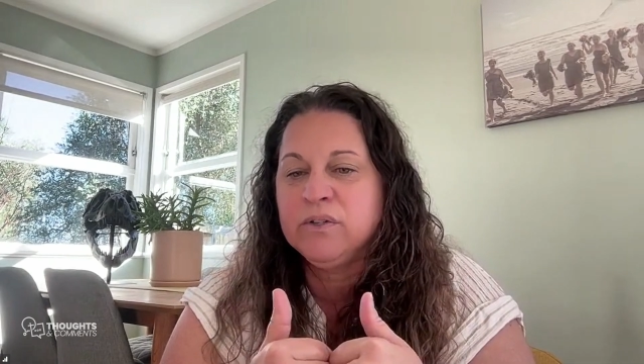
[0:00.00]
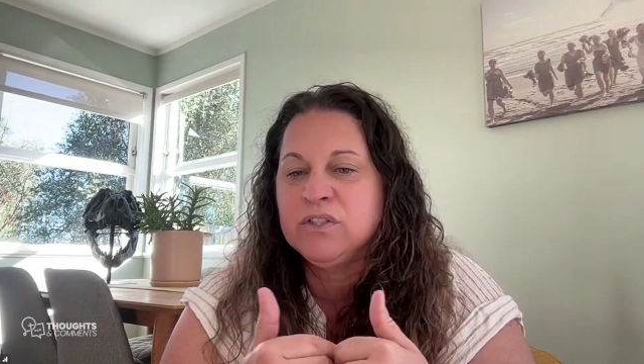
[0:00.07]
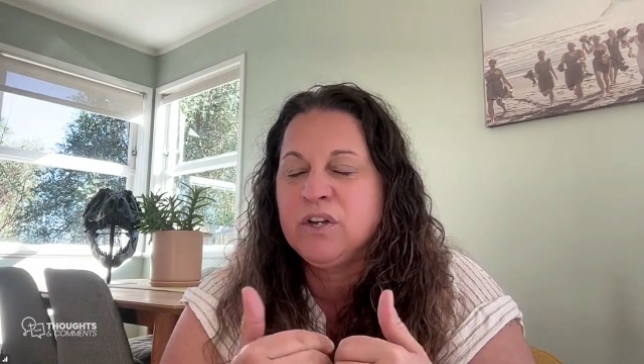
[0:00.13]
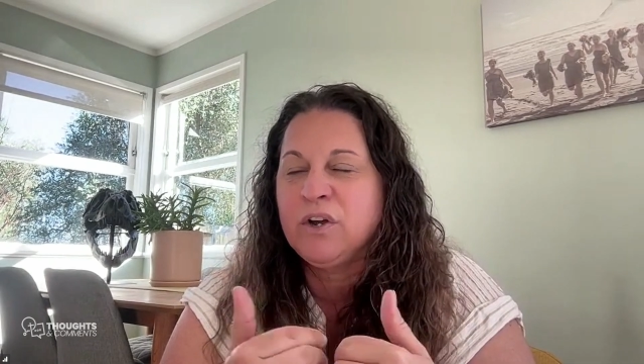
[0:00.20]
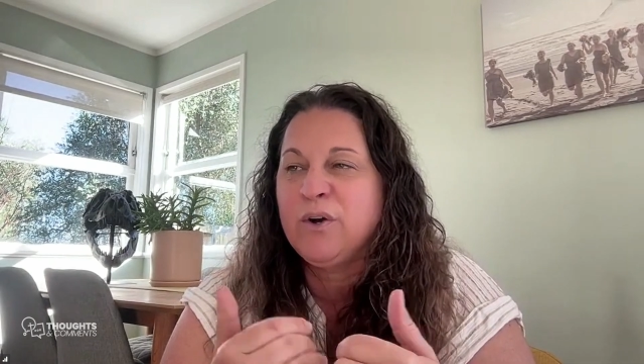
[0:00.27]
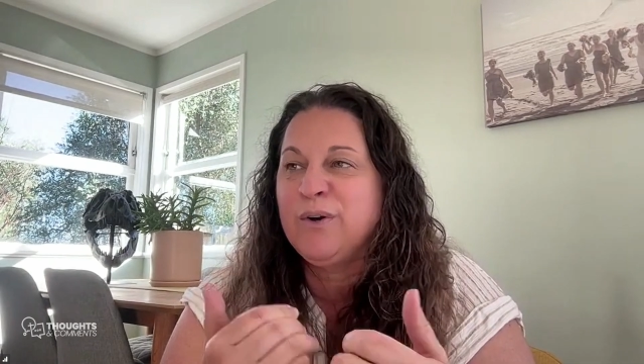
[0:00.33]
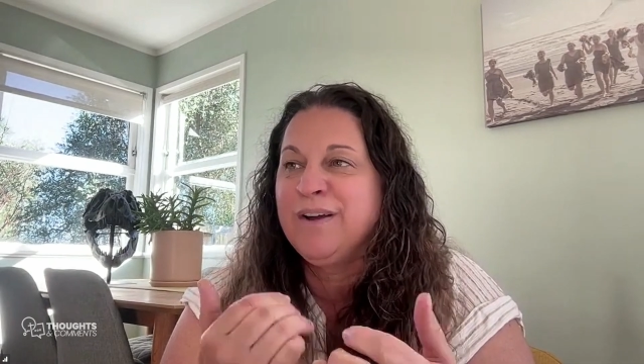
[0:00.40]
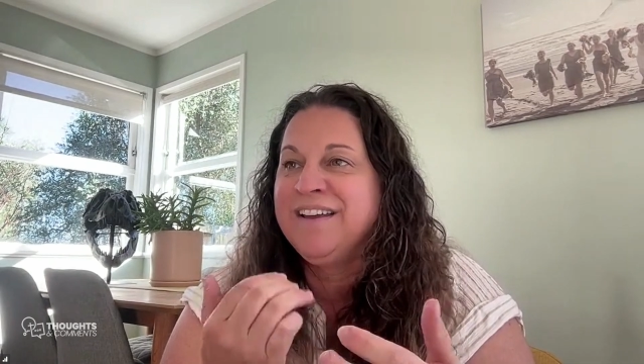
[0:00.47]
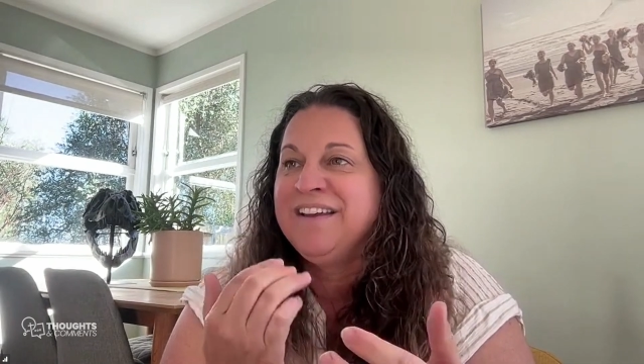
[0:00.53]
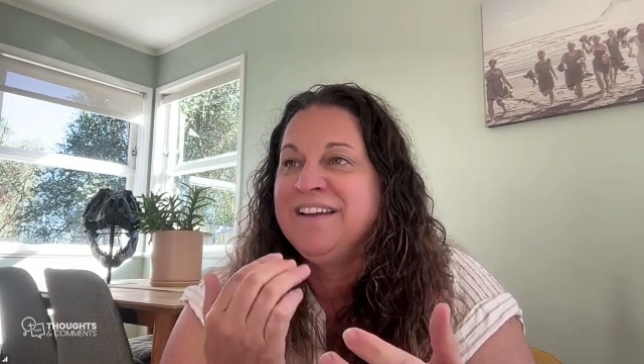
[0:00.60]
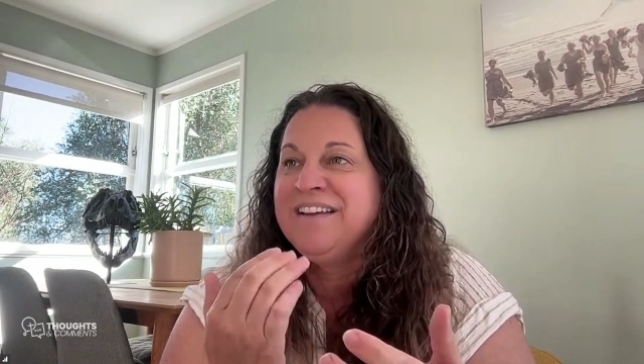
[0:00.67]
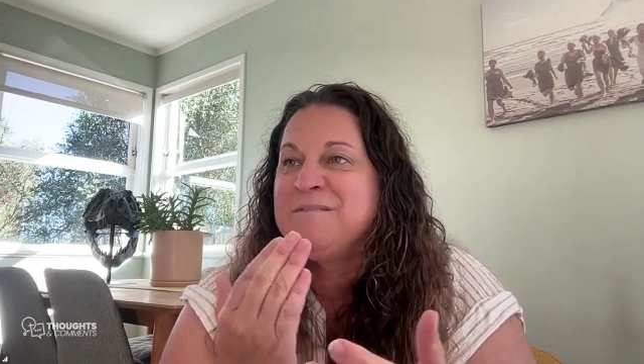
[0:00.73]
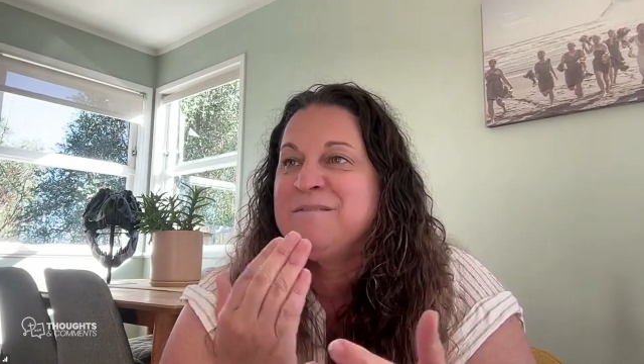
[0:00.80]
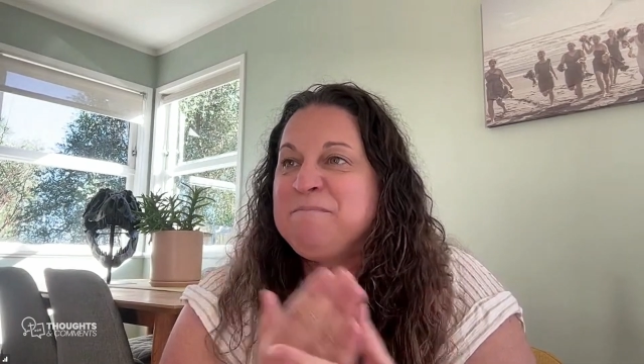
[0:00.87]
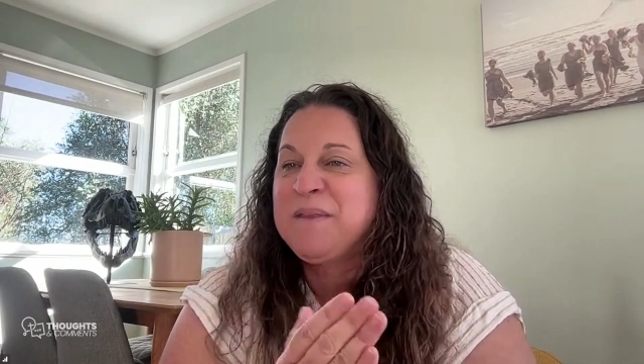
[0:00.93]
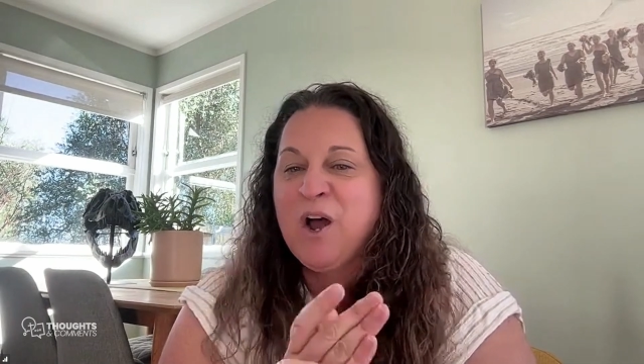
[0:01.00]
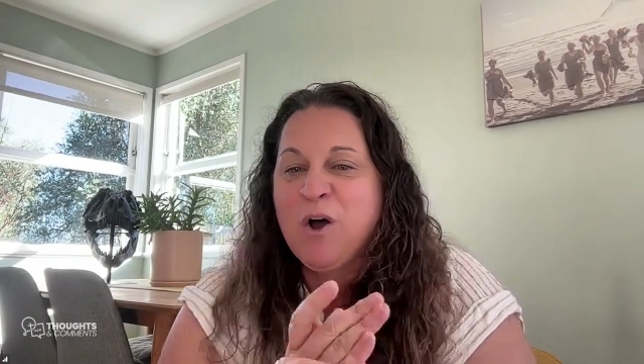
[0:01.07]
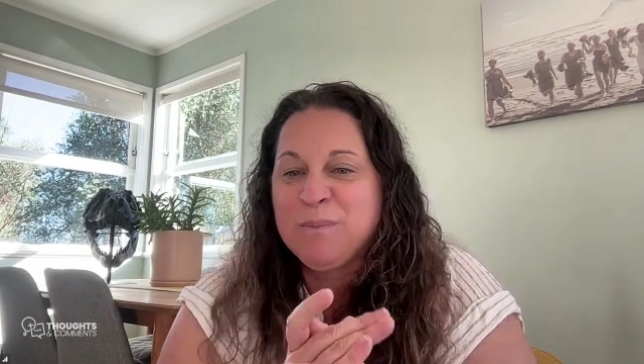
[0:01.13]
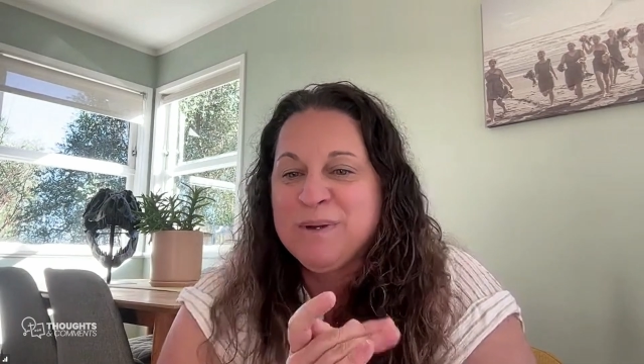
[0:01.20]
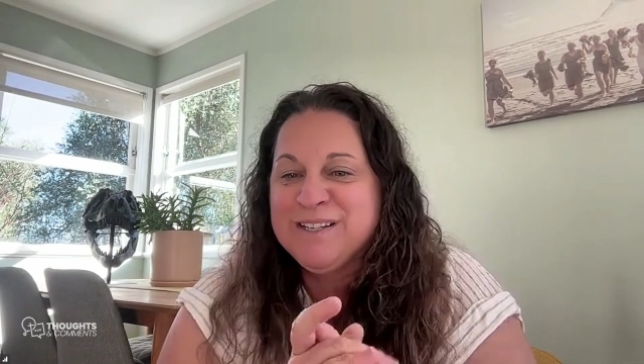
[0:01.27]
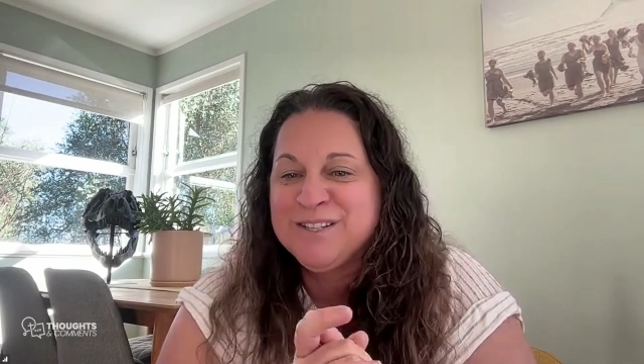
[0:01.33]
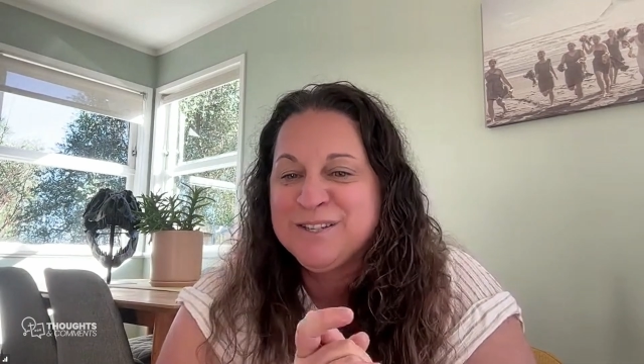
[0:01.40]
So
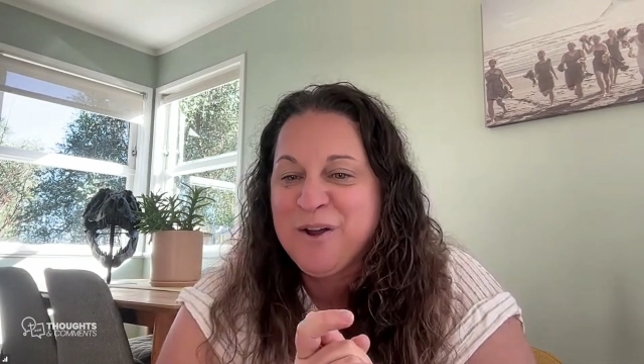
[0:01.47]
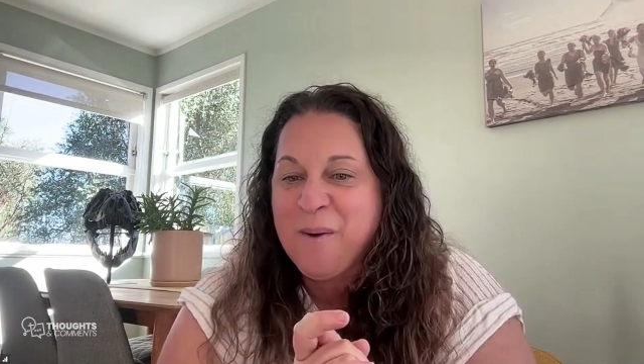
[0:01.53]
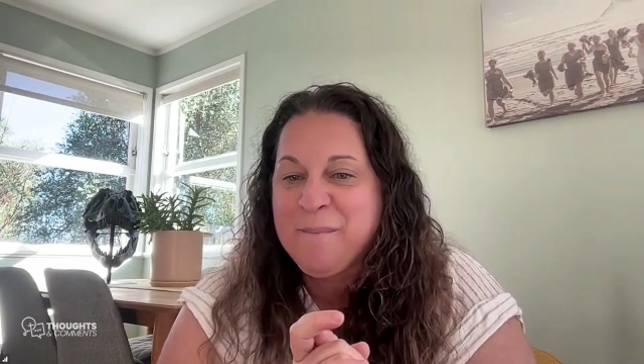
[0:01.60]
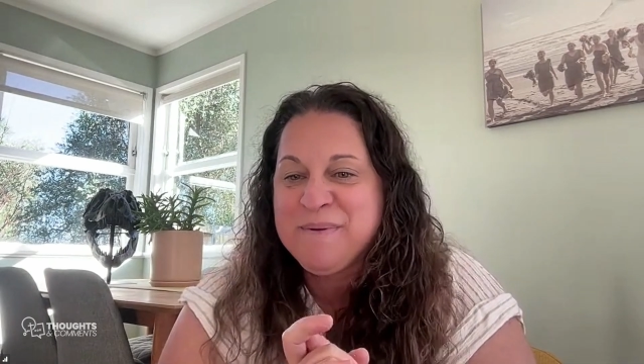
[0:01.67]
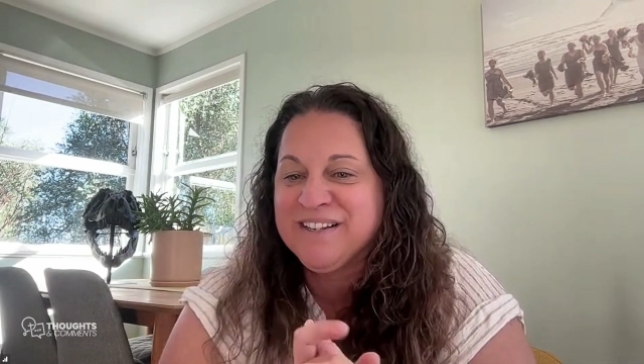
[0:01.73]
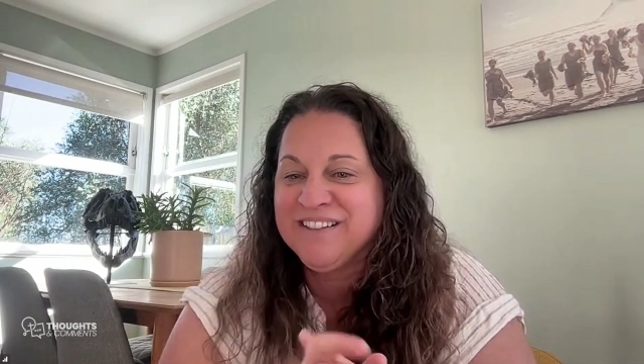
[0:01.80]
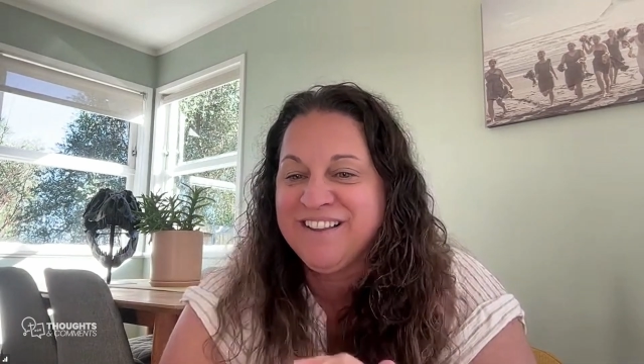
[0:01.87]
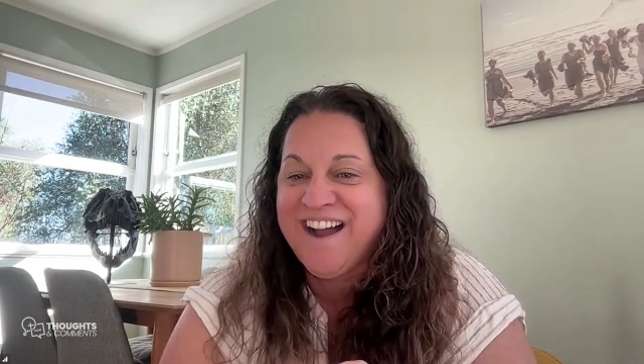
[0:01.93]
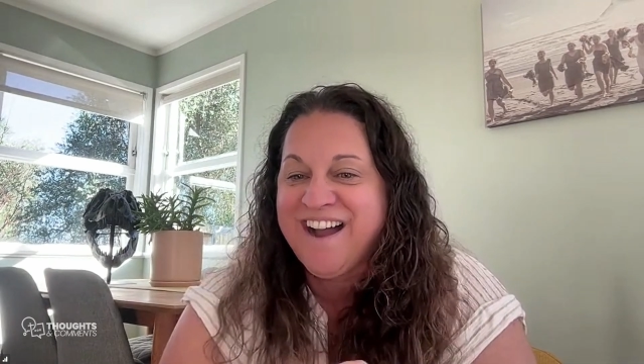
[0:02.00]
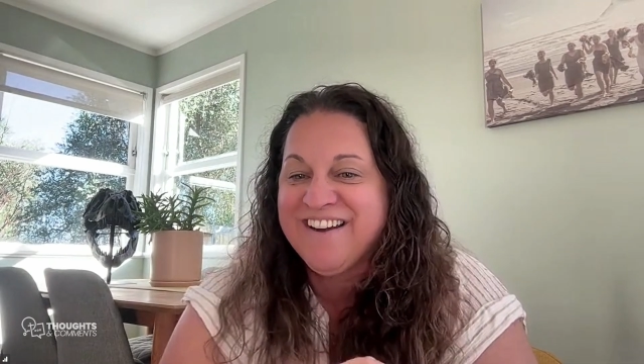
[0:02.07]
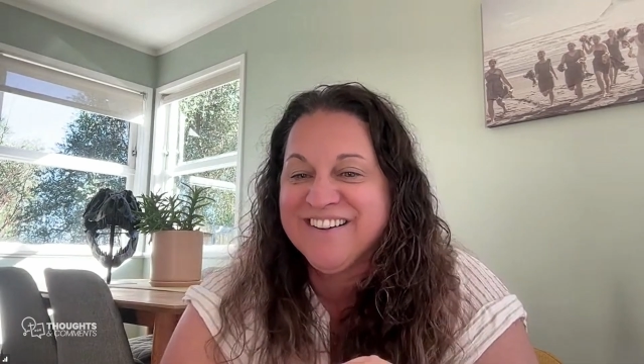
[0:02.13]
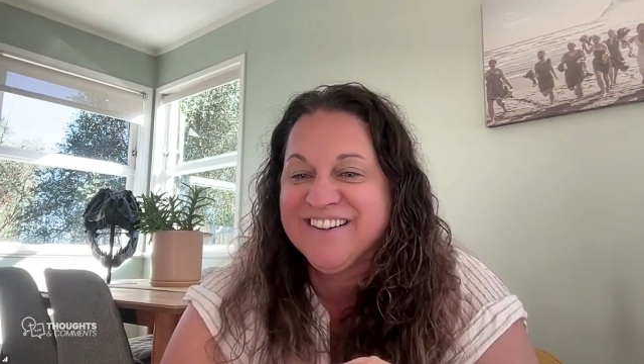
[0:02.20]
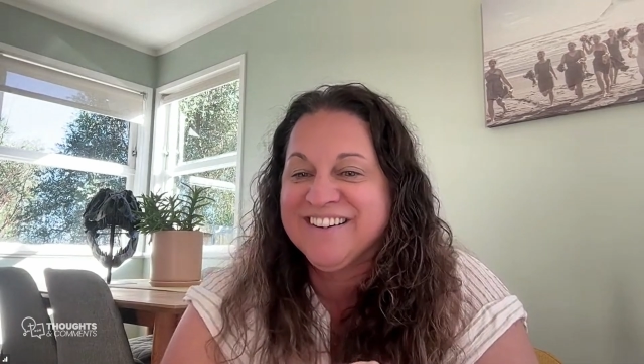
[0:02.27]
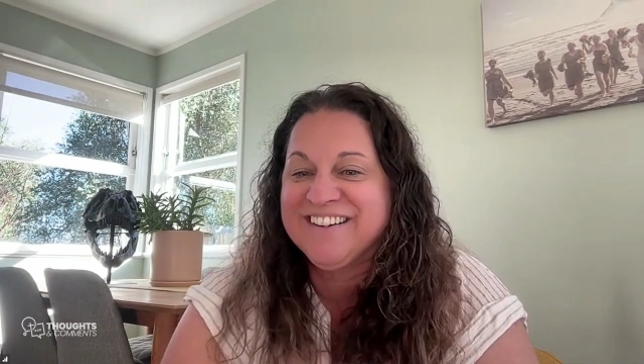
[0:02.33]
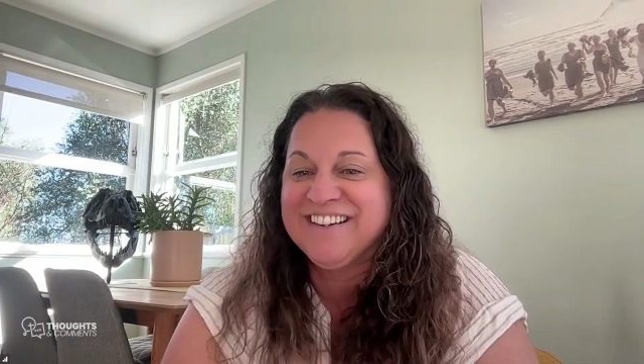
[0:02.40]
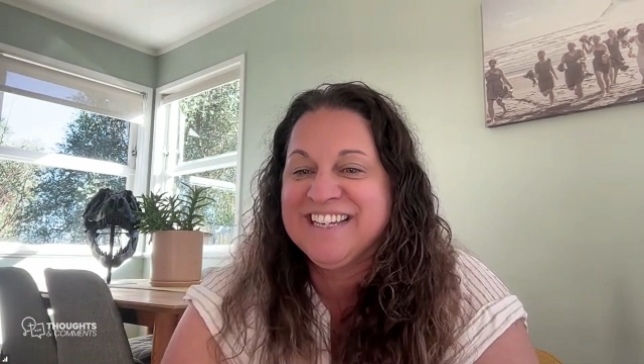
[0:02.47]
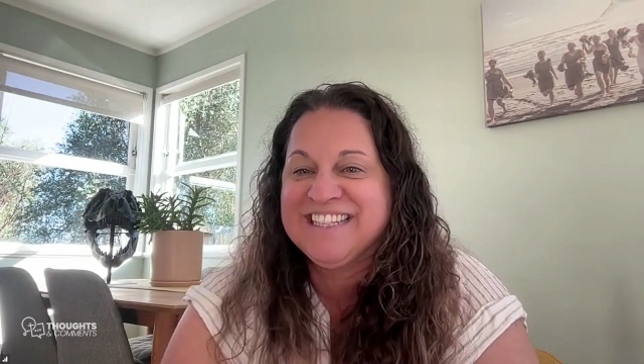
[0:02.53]
help me to not be a liar,